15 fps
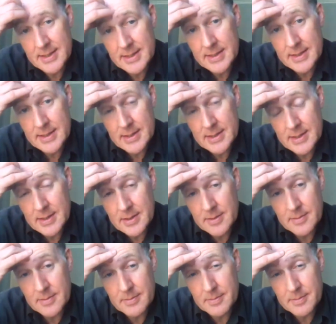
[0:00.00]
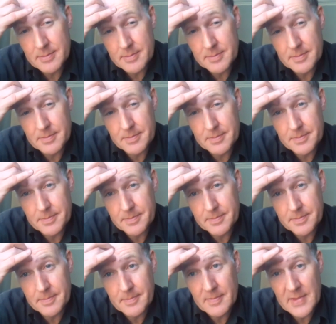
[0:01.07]
As I said, I
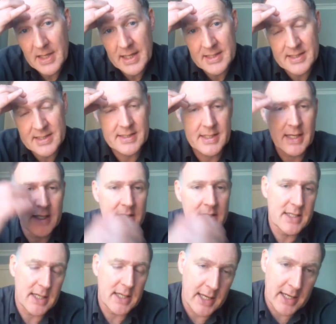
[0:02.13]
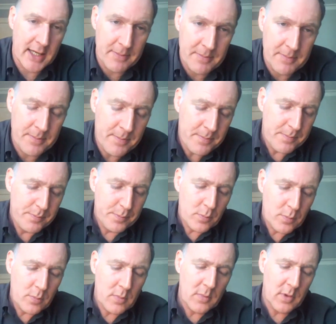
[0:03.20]
probably should give a mention about the
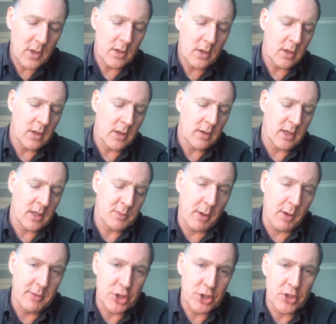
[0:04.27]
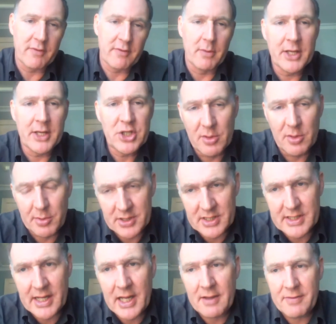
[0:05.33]
staff involved.
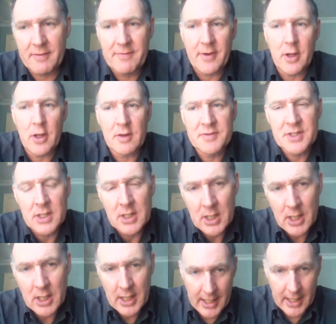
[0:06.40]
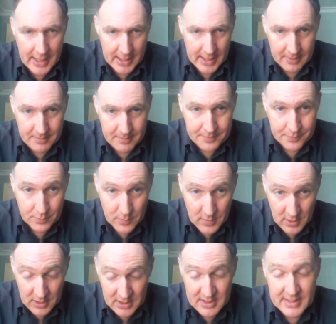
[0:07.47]
Staff in the program would have a lot of
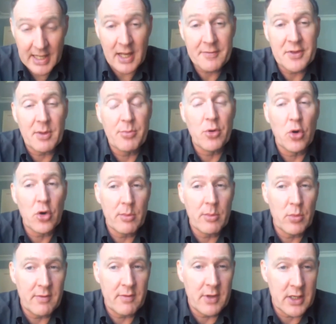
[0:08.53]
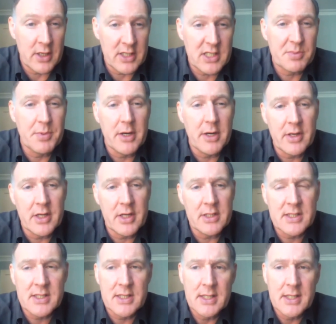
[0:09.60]
experience, very, very skilled.
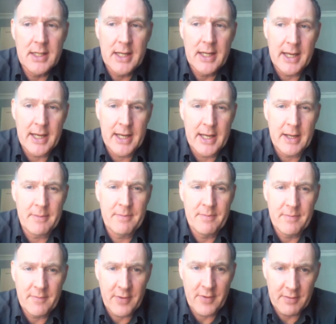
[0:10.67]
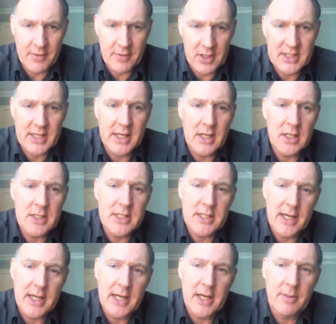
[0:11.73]
And they're also, most of them
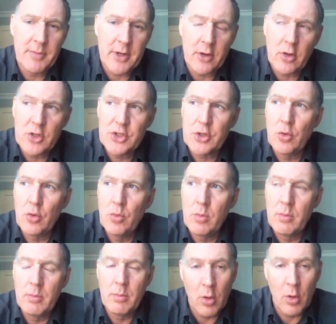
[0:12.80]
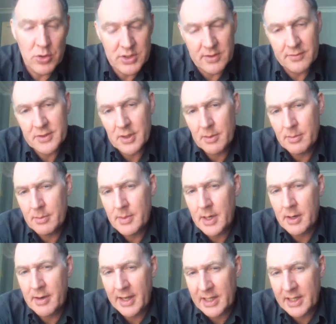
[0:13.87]
are academic researchers. And